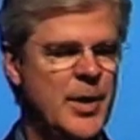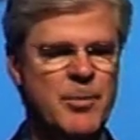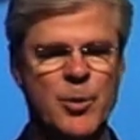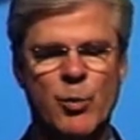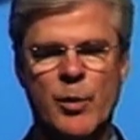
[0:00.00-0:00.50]

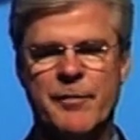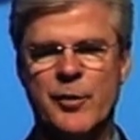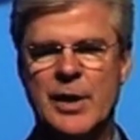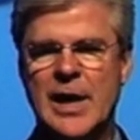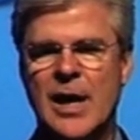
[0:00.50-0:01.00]
People will
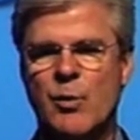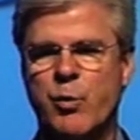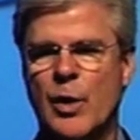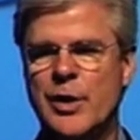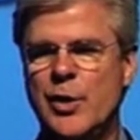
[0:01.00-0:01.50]
forget
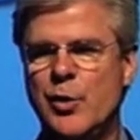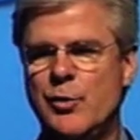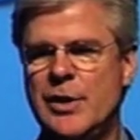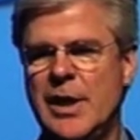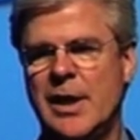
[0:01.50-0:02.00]
what
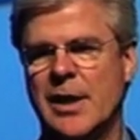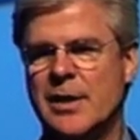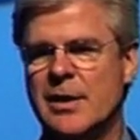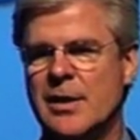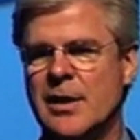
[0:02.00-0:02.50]
you
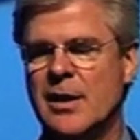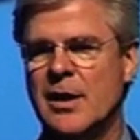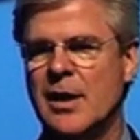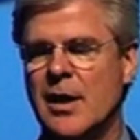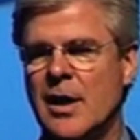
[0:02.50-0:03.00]
did.
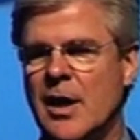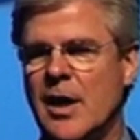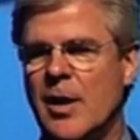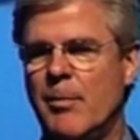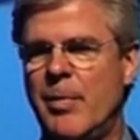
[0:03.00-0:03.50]

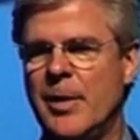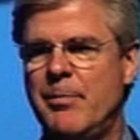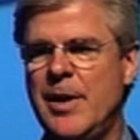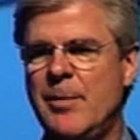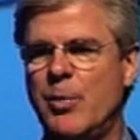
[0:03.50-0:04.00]

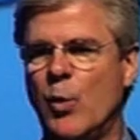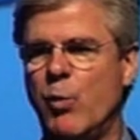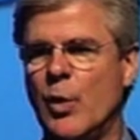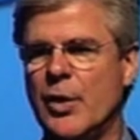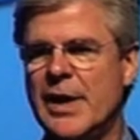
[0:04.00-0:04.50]
But people
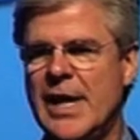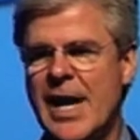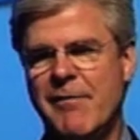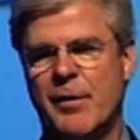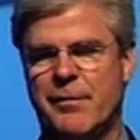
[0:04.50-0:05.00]
will
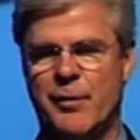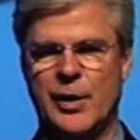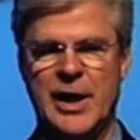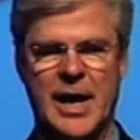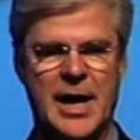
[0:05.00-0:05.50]
never
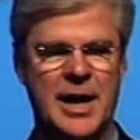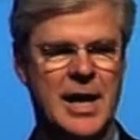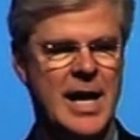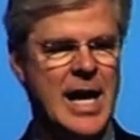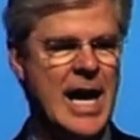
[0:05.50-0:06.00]
forget
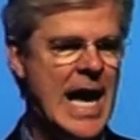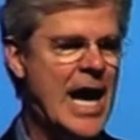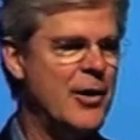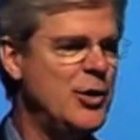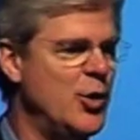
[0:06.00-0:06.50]

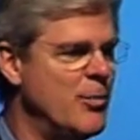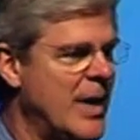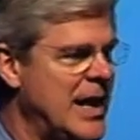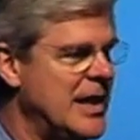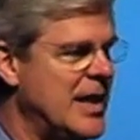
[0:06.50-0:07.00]
how you
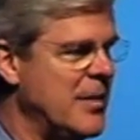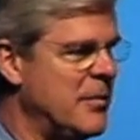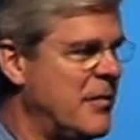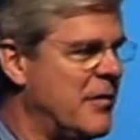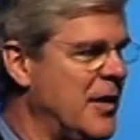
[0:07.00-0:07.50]
made
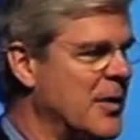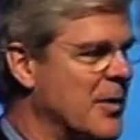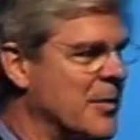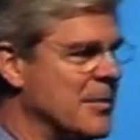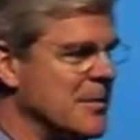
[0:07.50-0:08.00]
them feel.